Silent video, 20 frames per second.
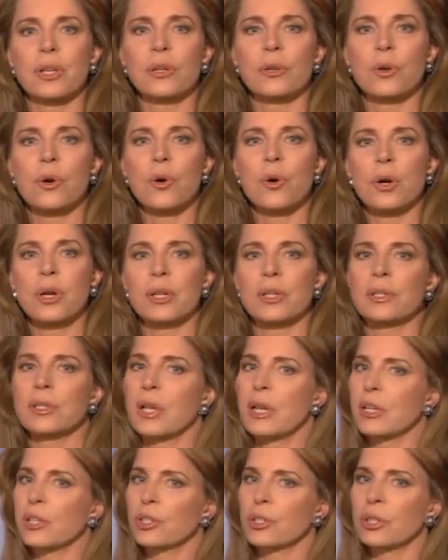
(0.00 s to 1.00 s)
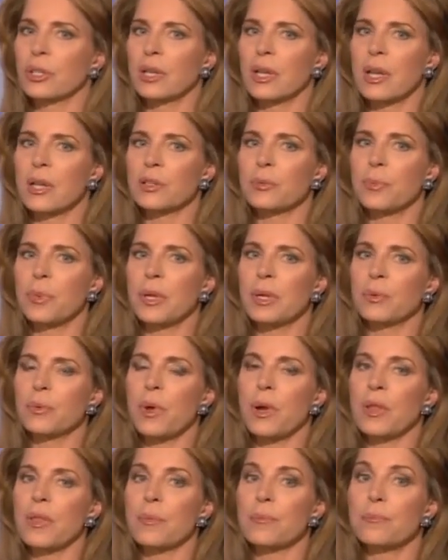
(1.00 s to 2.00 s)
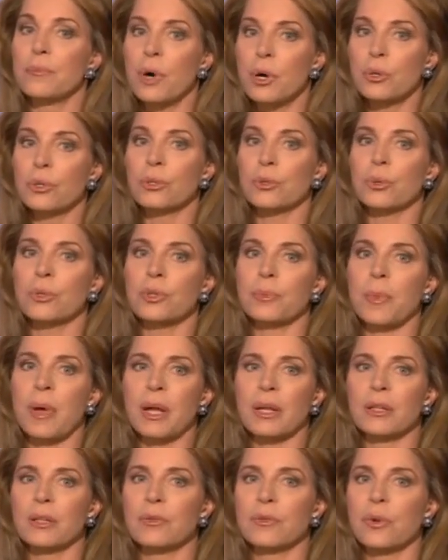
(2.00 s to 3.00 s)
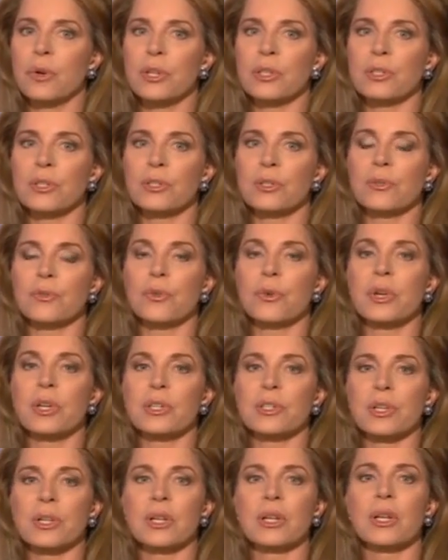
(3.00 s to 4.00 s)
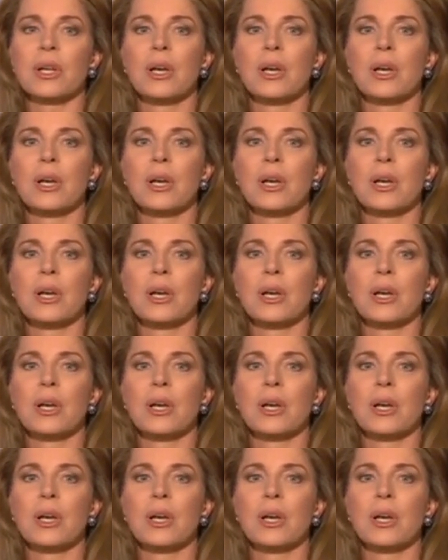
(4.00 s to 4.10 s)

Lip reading: your organization has been one of the most respected voices of reason